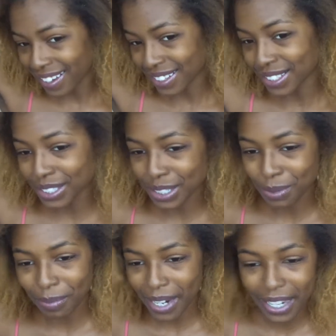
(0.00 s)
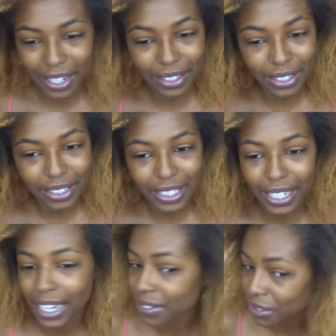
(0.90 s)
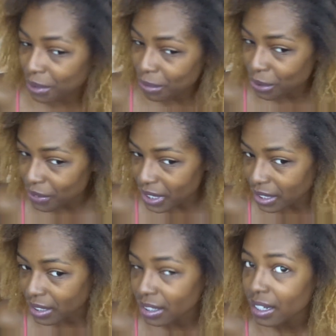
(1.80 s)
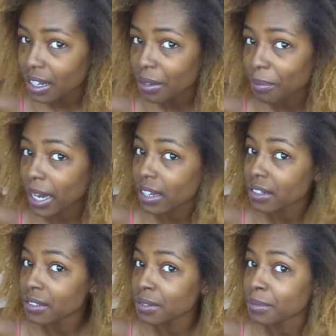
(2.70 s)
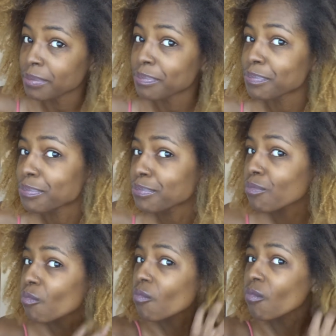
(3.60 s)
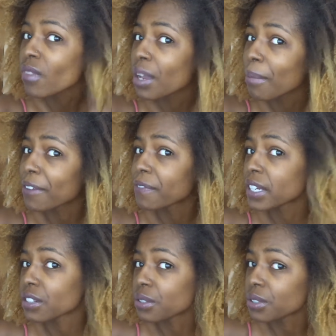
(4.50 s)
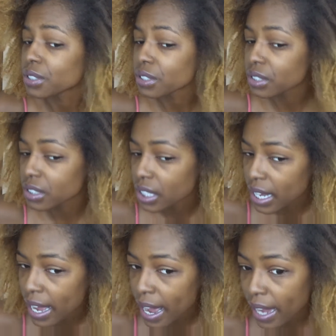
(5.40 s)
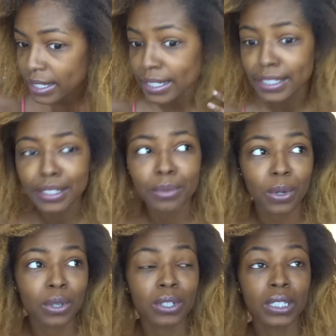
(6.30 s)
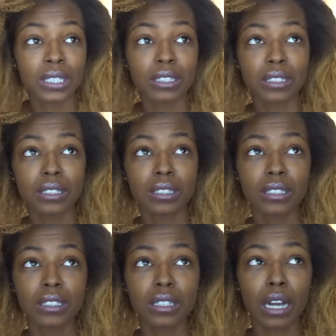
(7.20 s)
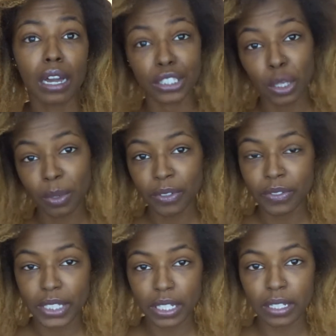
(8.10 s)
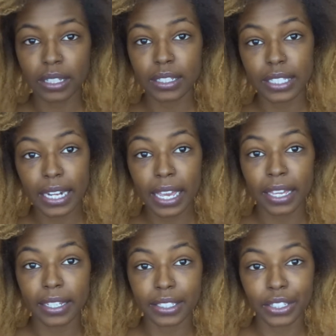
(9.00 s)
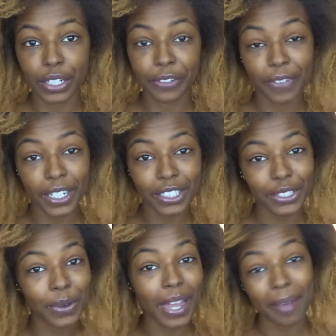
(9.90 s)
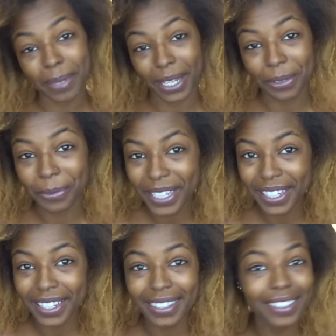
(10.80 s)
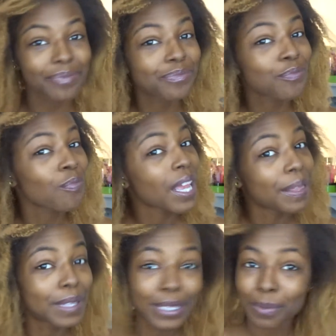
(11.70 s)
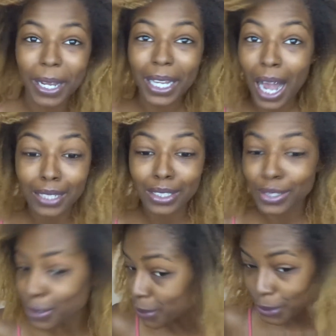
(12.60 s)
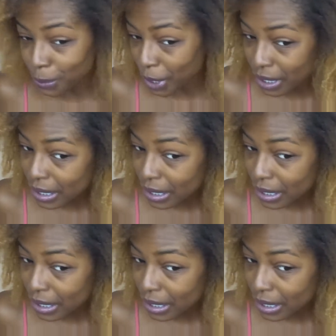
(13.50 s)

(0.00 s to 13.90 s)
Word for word: and this is just what my hair looks like after removing my, um, my finger coils. I did them on October 15th and today is the 31st. So happy Halloween. This is my costume.